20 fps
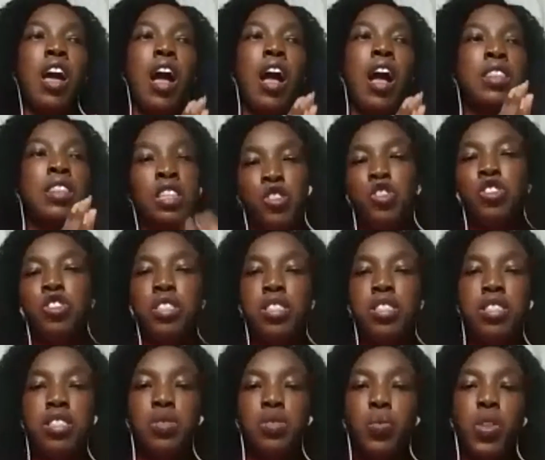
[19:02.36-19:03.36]
the truth
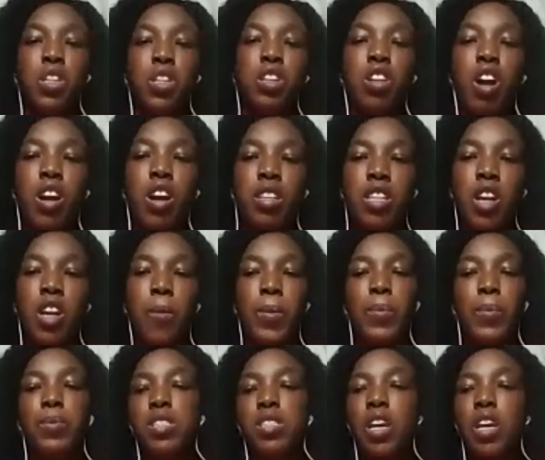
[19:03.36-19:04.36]
is, with the lockdown,
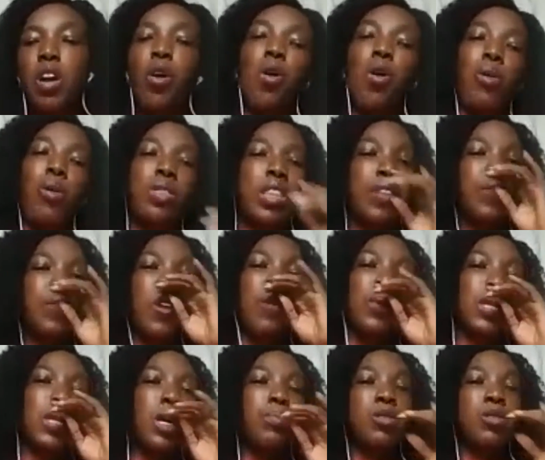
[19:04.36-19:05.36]
people say, oh, they've not
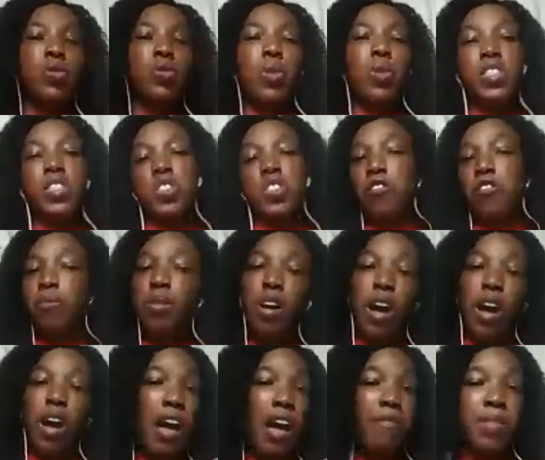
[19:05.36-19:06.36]
been able to achieve,
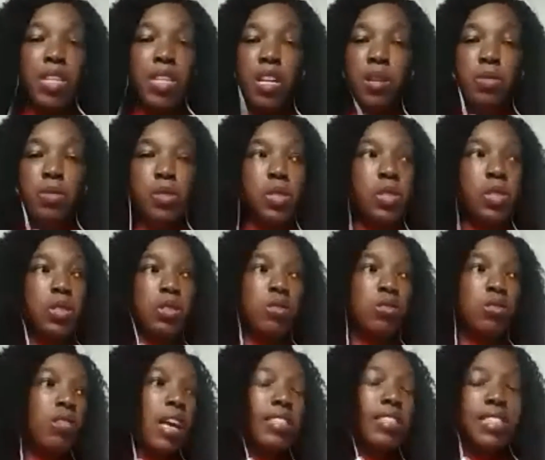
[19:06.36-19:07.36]
but I've been able to
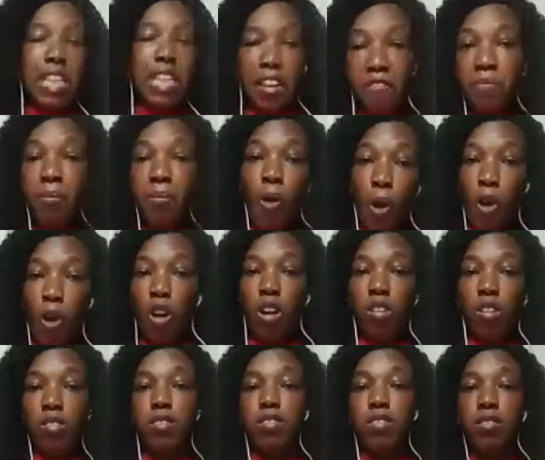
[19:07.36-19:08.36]
save more,
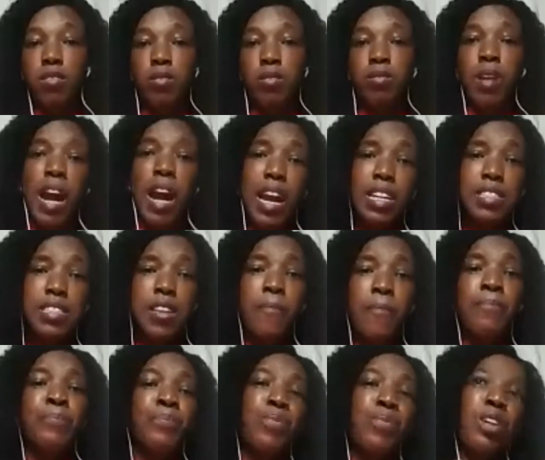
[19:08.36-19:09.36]
right?
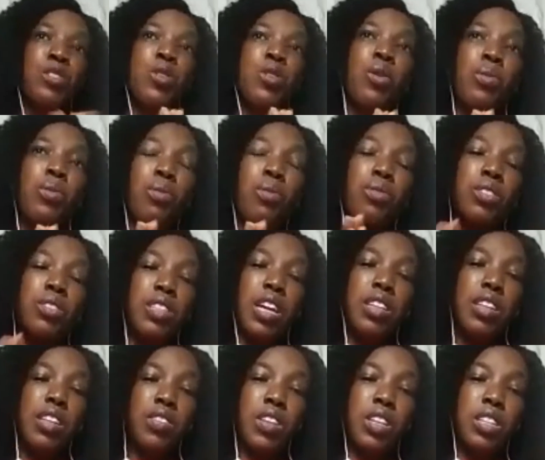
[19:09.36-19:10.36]
So those are
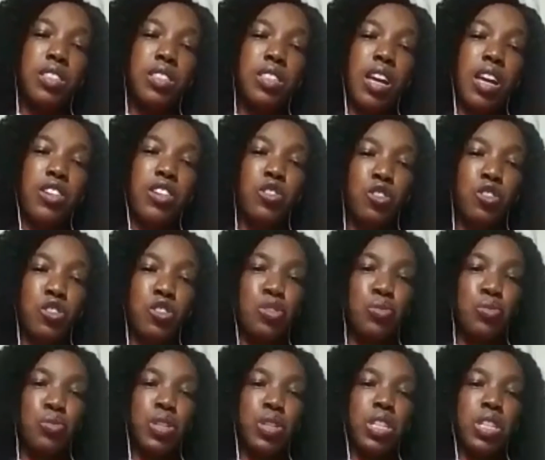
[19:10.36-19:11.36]
the things that you
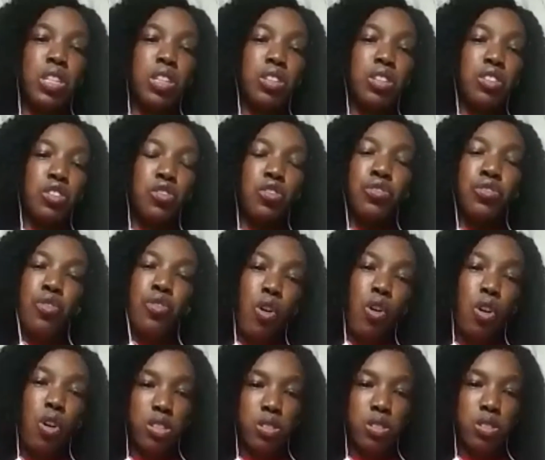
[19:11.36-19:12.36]
should really, you know,
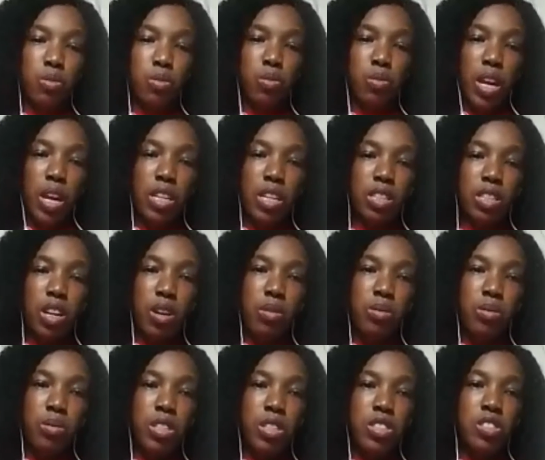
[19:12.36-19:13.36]
focus on right
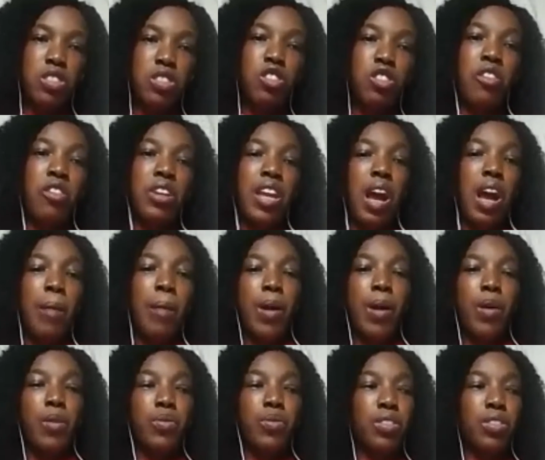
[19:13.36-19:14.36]
now. It's not really
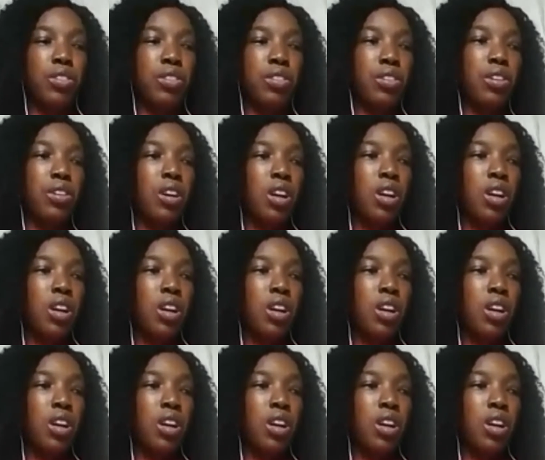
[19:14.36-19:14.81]
about the